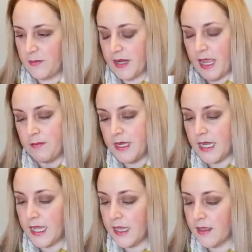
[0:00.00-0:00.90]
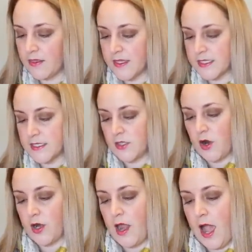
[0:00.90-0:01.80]
but I am knitting this
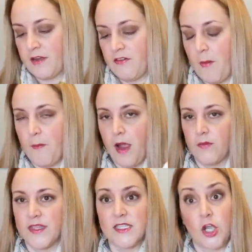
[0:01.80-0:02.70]
yarn out of I am